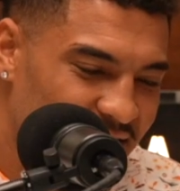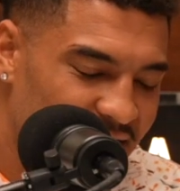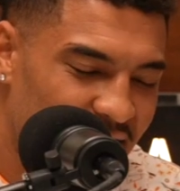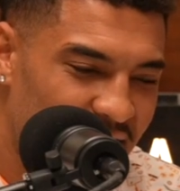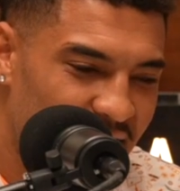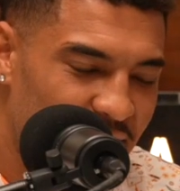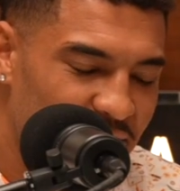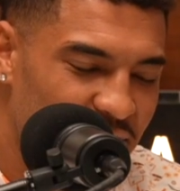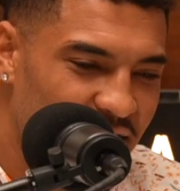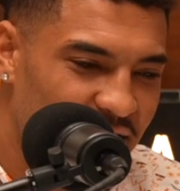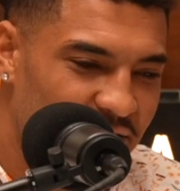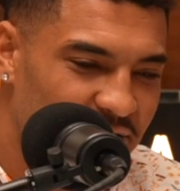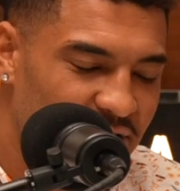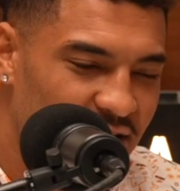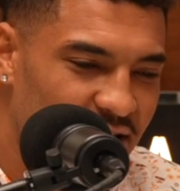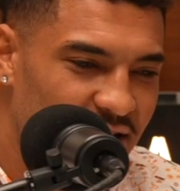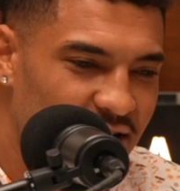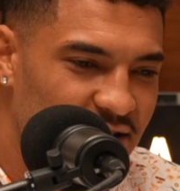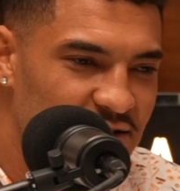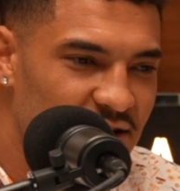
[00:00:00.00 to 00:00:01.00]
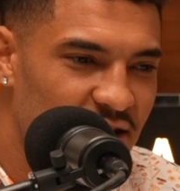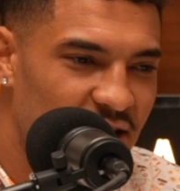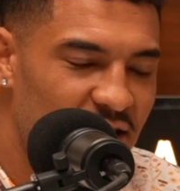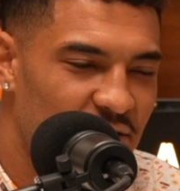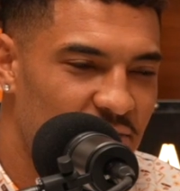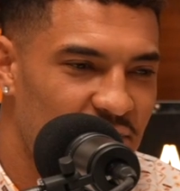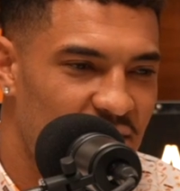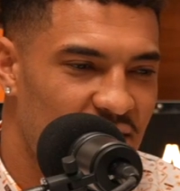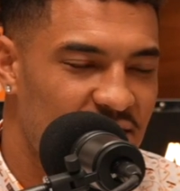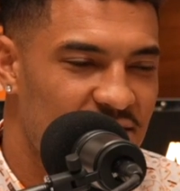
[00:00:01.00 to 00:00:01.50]
I feel like his
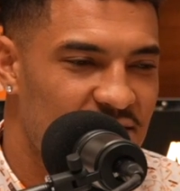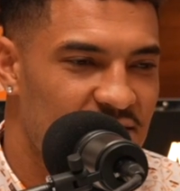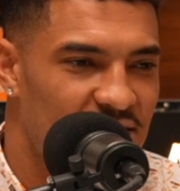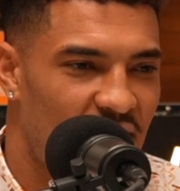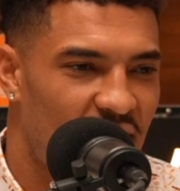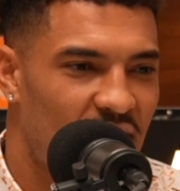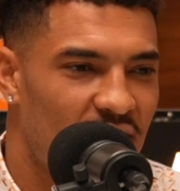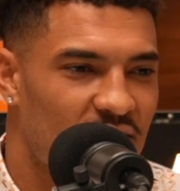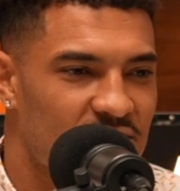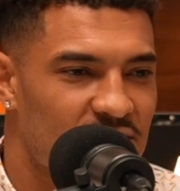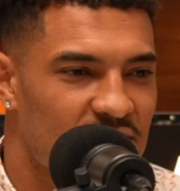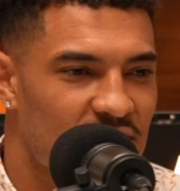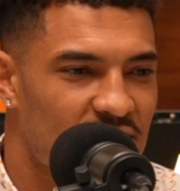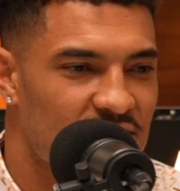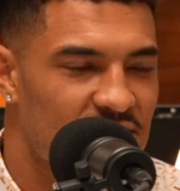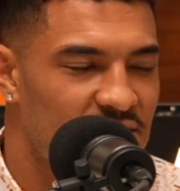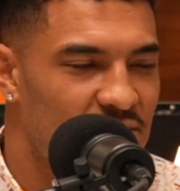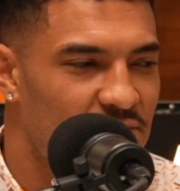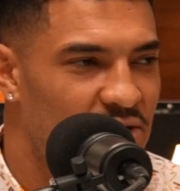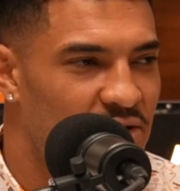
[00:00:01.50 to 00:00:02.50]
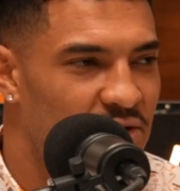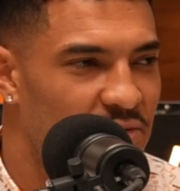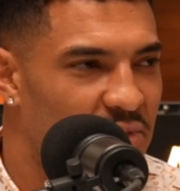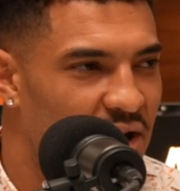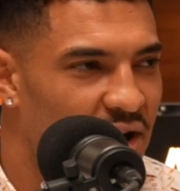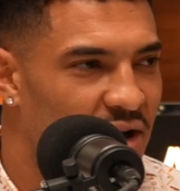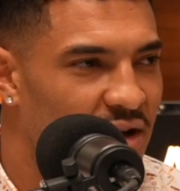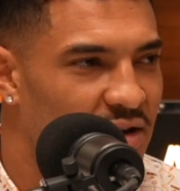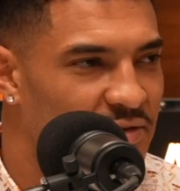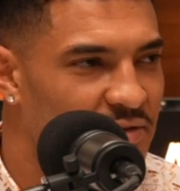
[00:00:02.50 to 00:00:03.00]
game and his style is similar to
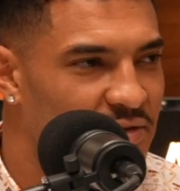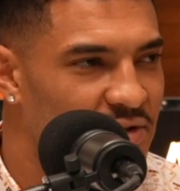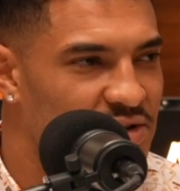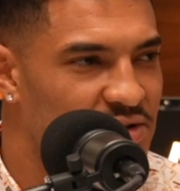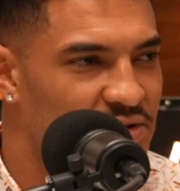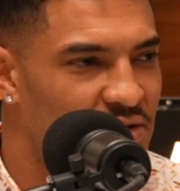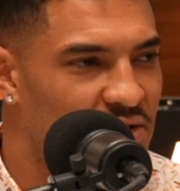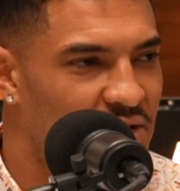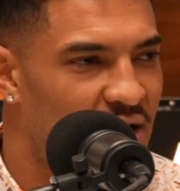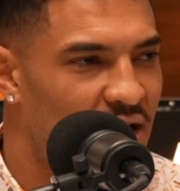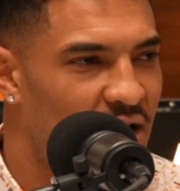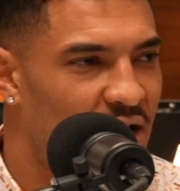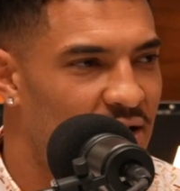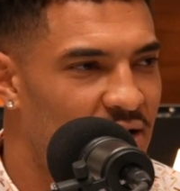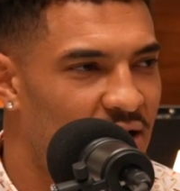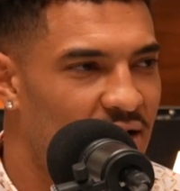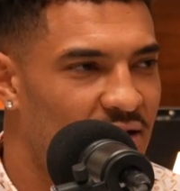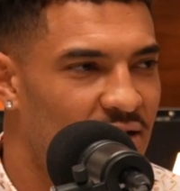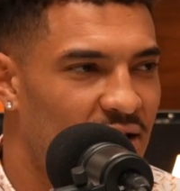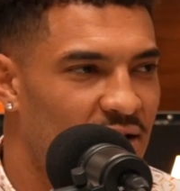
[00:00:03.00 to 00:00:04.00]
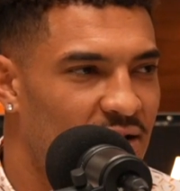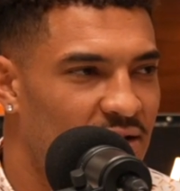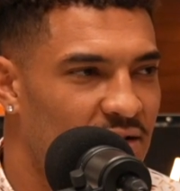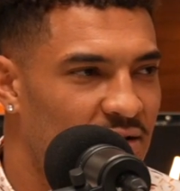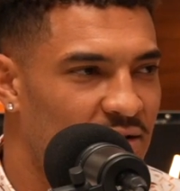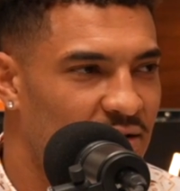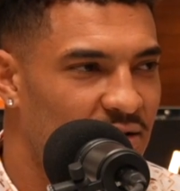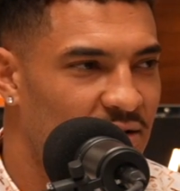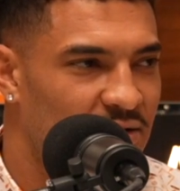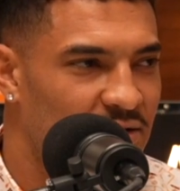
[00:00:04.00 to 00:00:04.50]
mine. A physical guy, not like
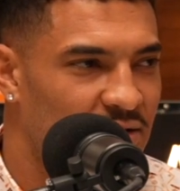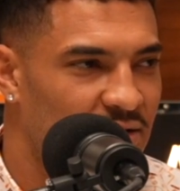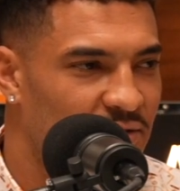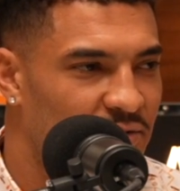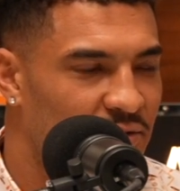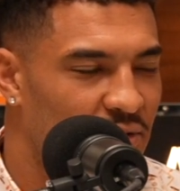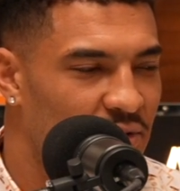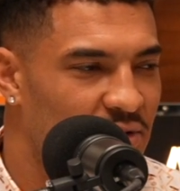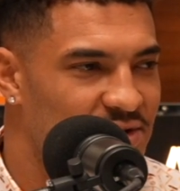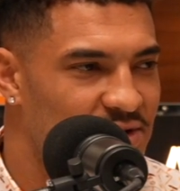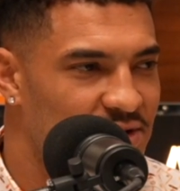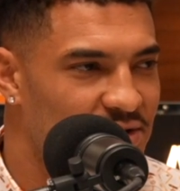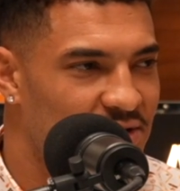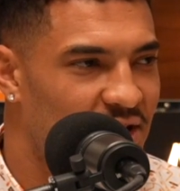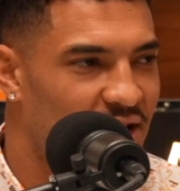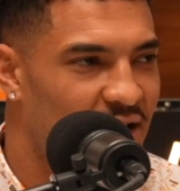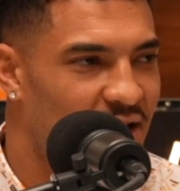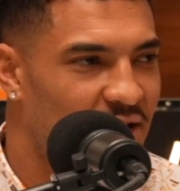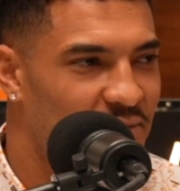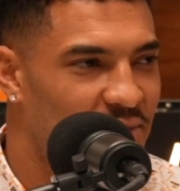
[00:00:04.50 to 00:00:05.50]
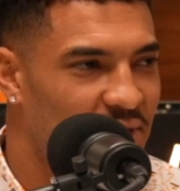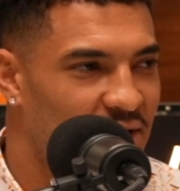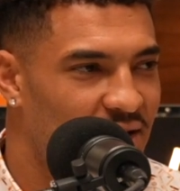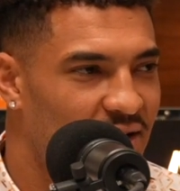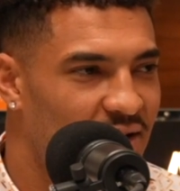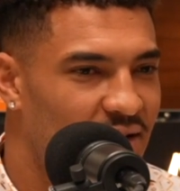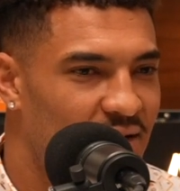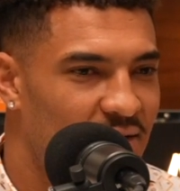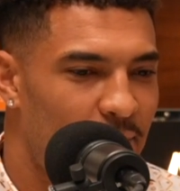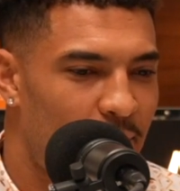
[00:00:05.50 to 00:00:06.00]
your 4-2 guy,
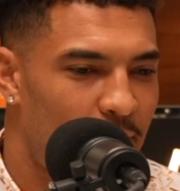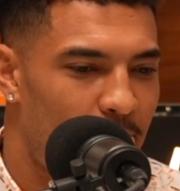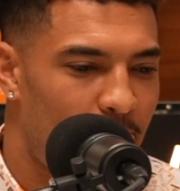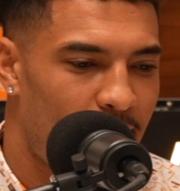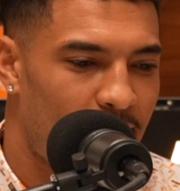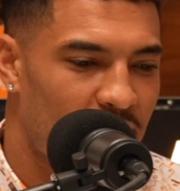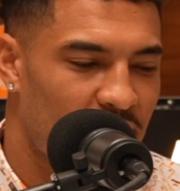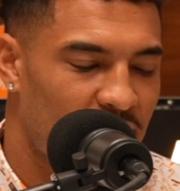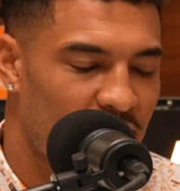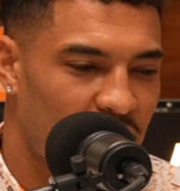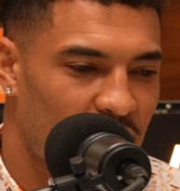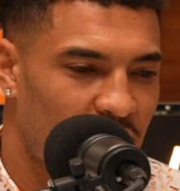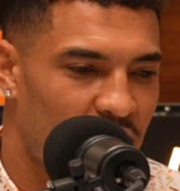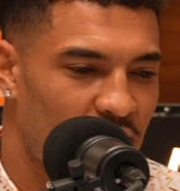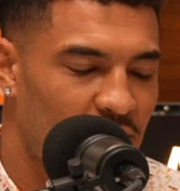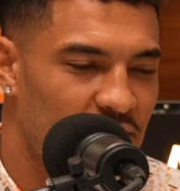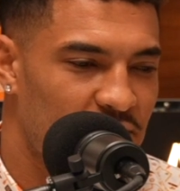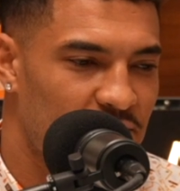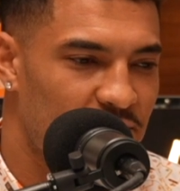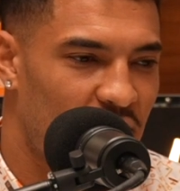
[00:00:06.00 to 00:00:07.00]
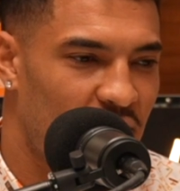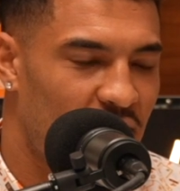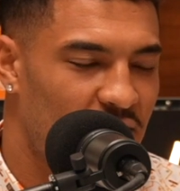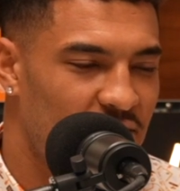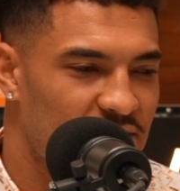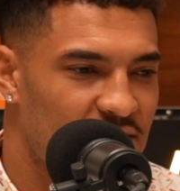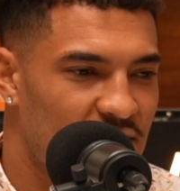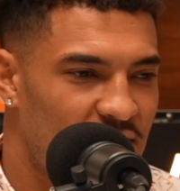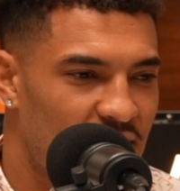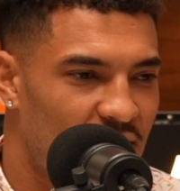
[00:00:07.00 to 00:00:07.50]
but great with the ball in
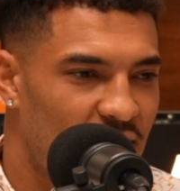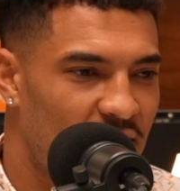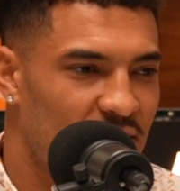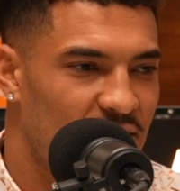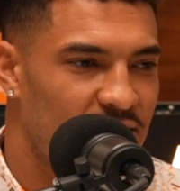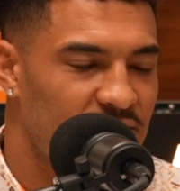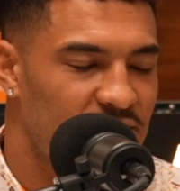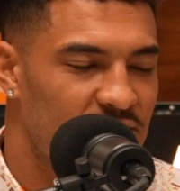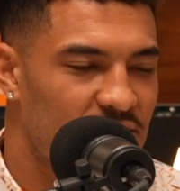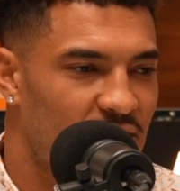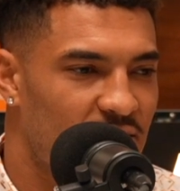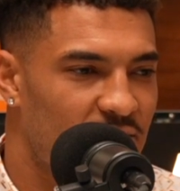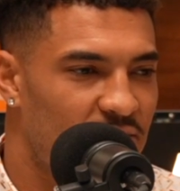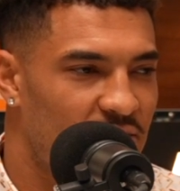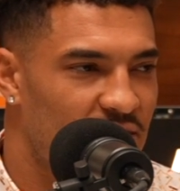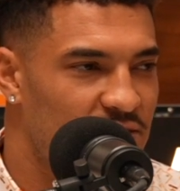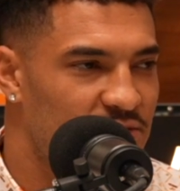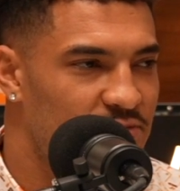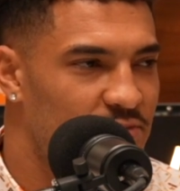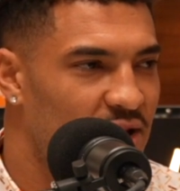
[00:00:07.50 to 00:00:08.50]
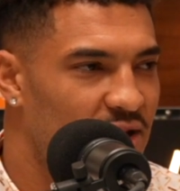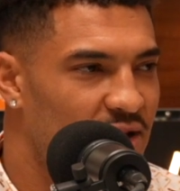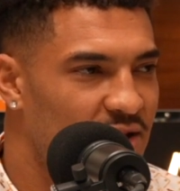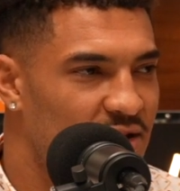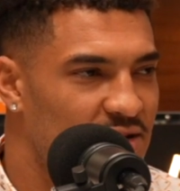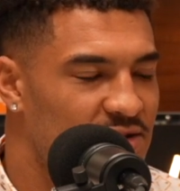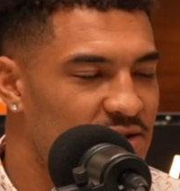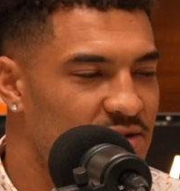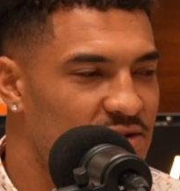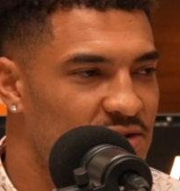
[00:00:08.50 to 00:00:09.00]
his hand. He's just gonna finish
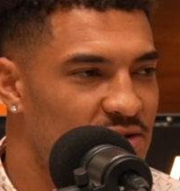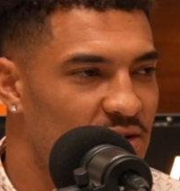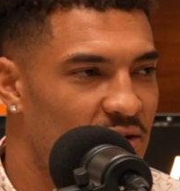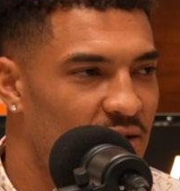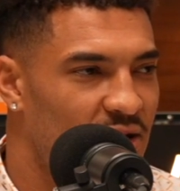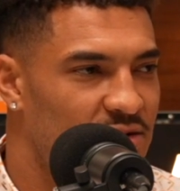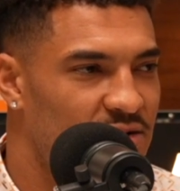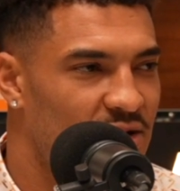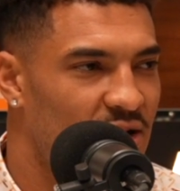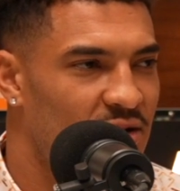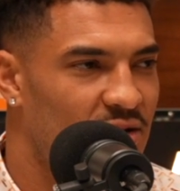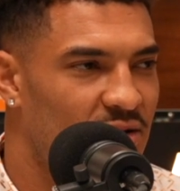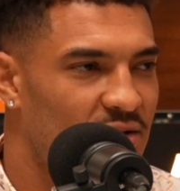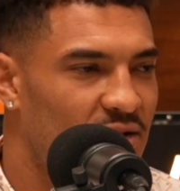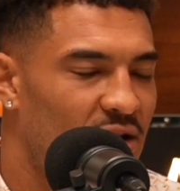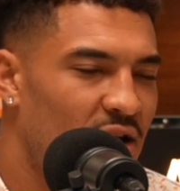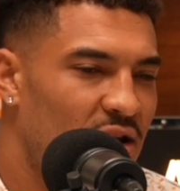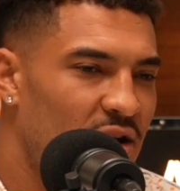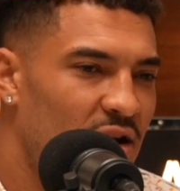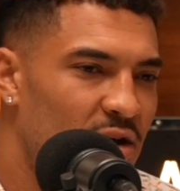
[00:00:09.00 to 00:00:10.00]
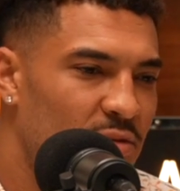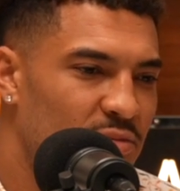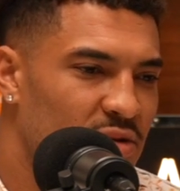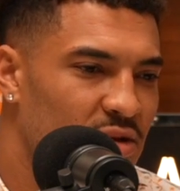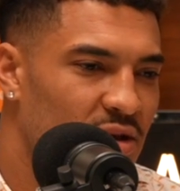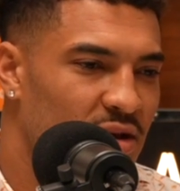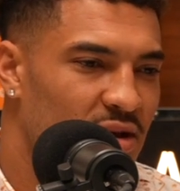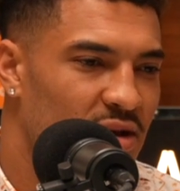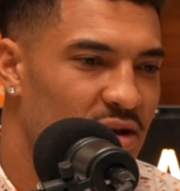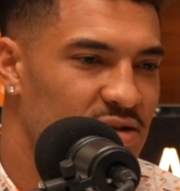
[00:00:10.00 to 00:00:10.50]
plays, and so I try to kind of
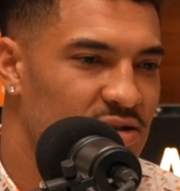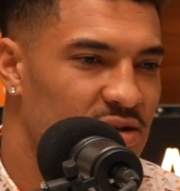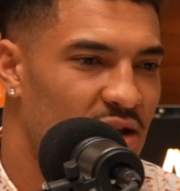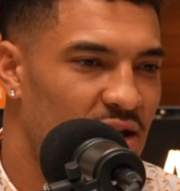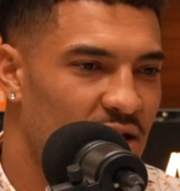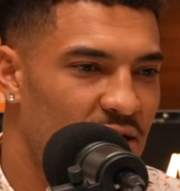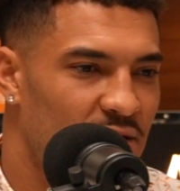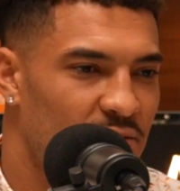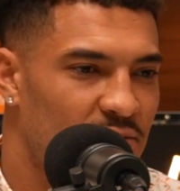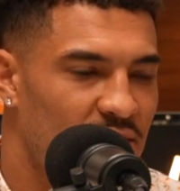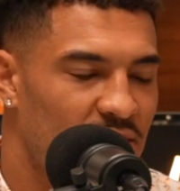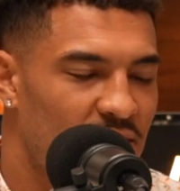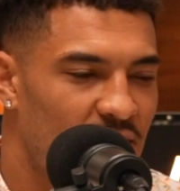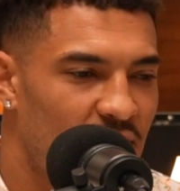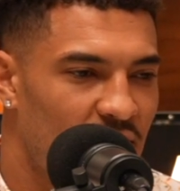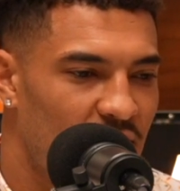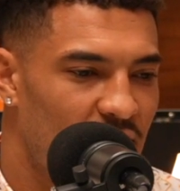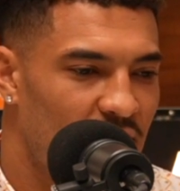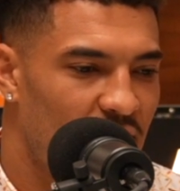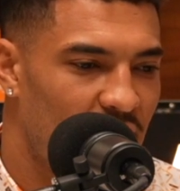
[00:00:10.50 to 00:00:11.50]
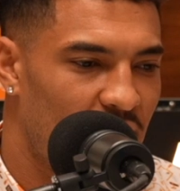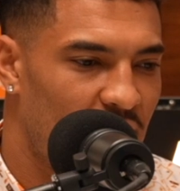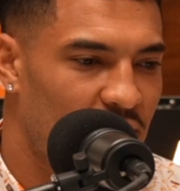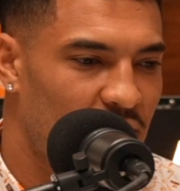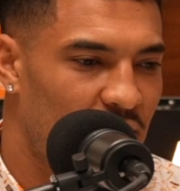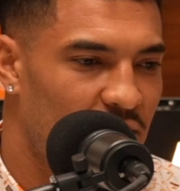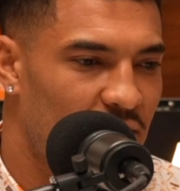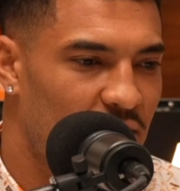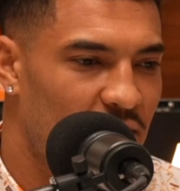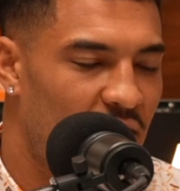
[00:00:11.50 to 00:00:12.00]
emulate his game and
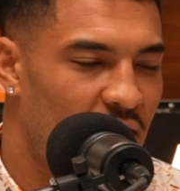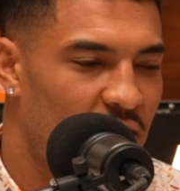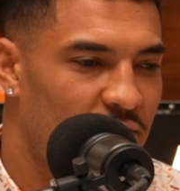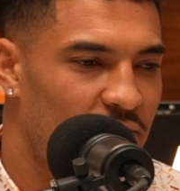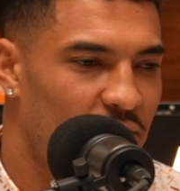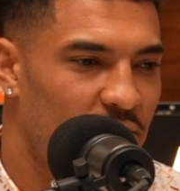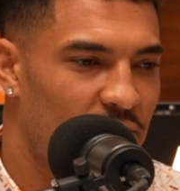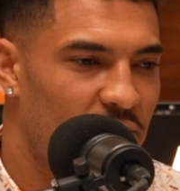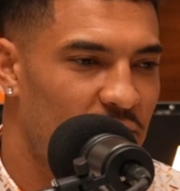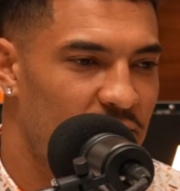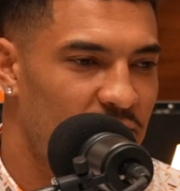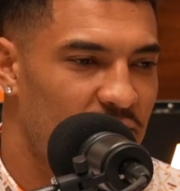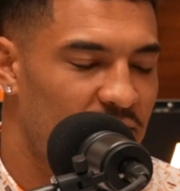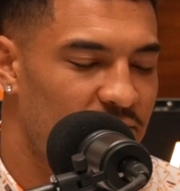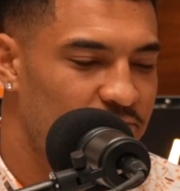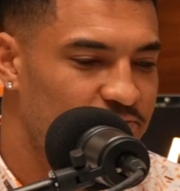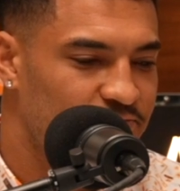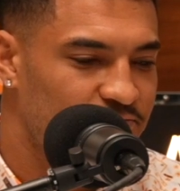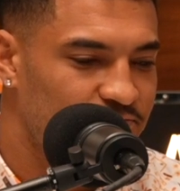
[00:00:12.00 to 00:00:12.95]
learn a lot from him.